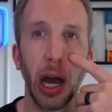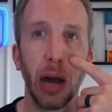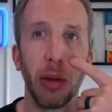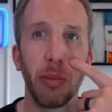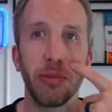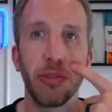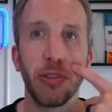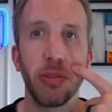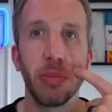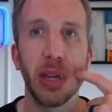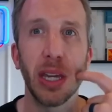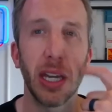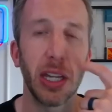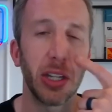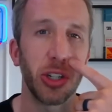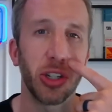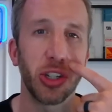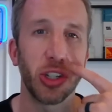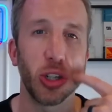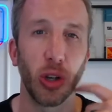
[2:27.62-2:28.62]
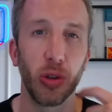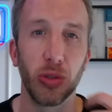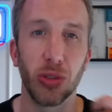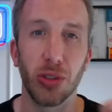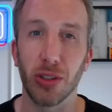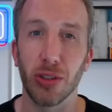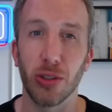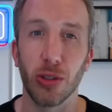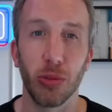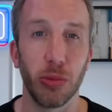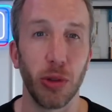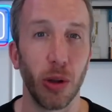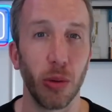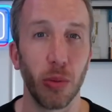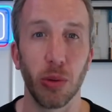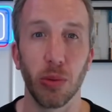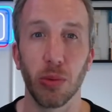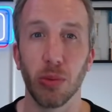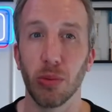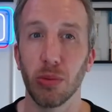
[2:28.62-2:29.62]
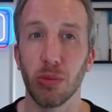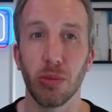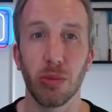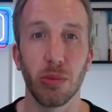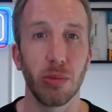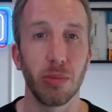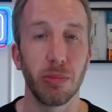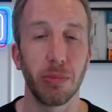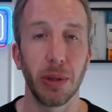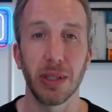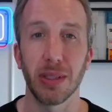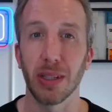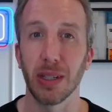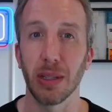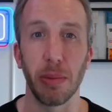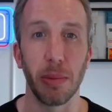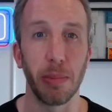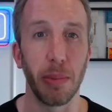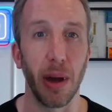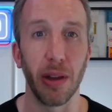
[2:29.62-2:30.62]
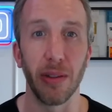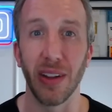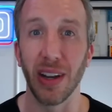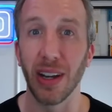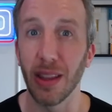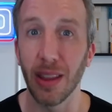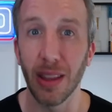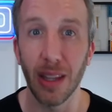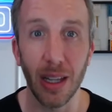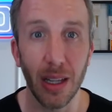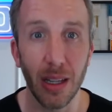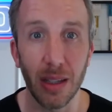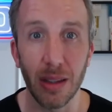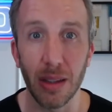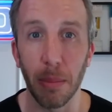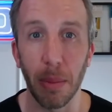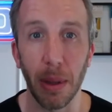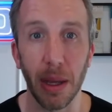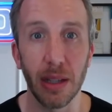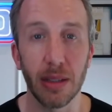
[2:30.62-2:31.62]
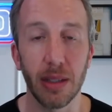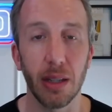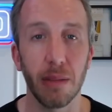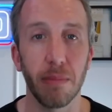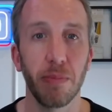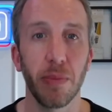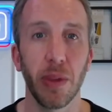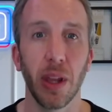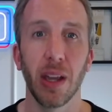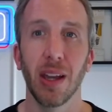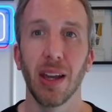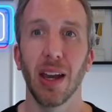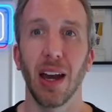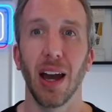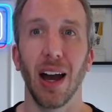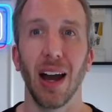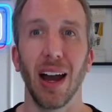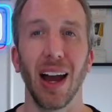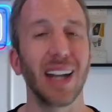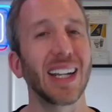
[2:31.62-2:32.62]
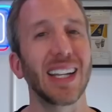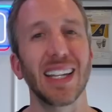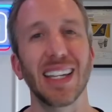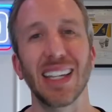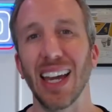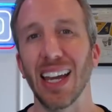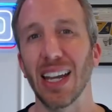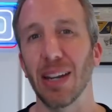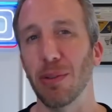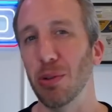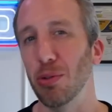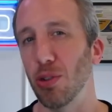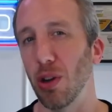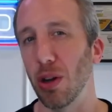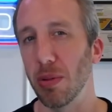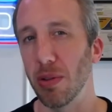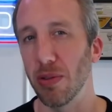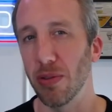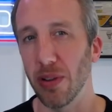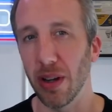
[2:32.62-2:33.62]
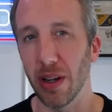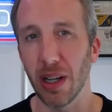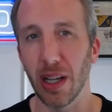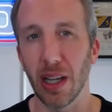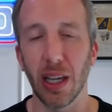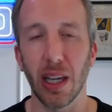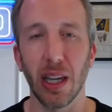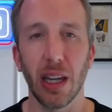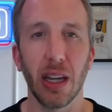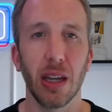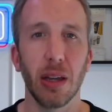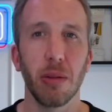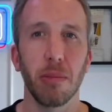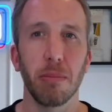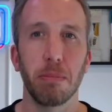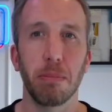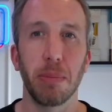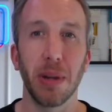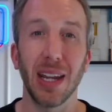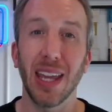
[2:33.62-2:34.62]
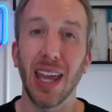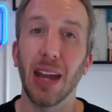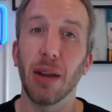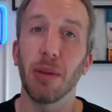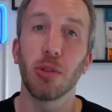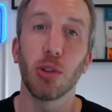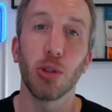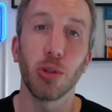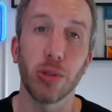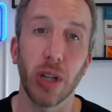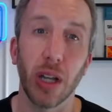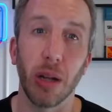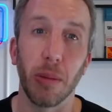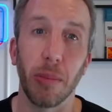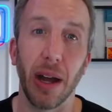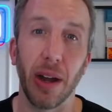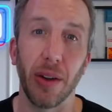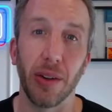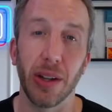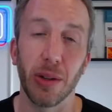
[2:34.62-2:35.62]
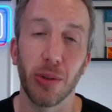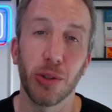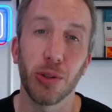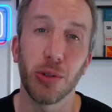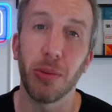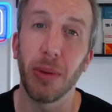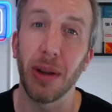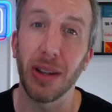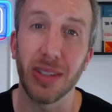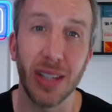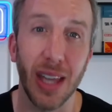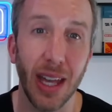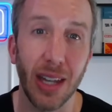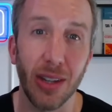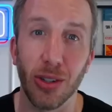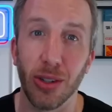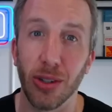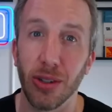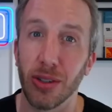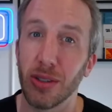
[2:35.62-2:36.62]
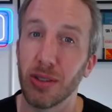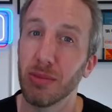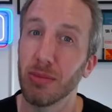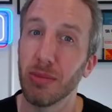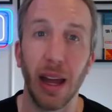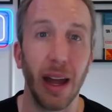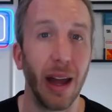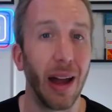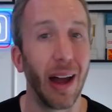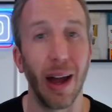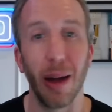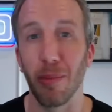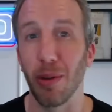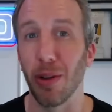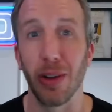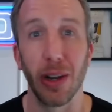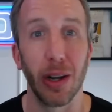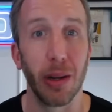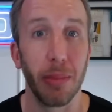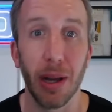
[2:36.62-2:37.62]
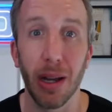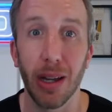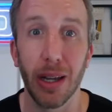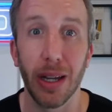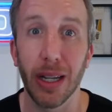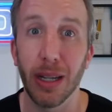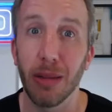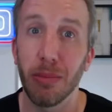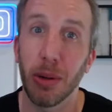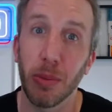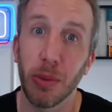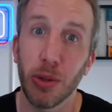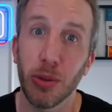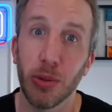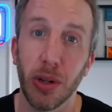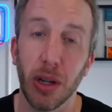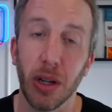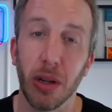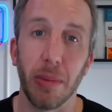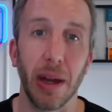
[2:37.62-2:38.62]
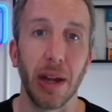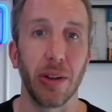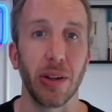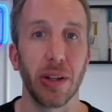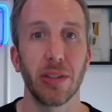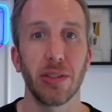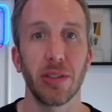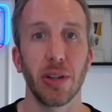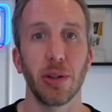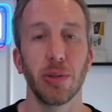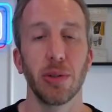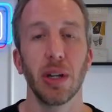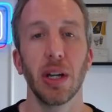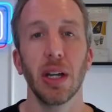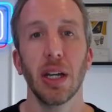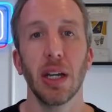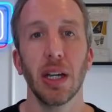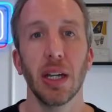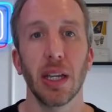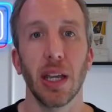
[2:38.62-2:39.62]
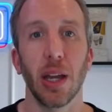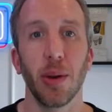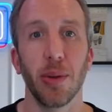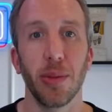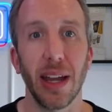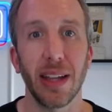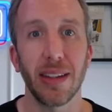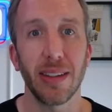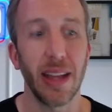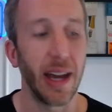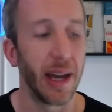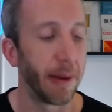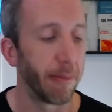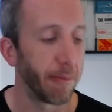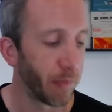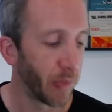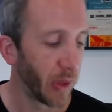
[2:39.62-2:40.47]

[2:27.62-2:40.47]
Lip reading: For me, it just shows that Snoop Dogg will basically be part of anything that pays him. I didn't get if it was trying to be funny, but again, I'm talking about it. We're talking about Skechers. I'm never going to buy any, but we're talking about it. So, that's that.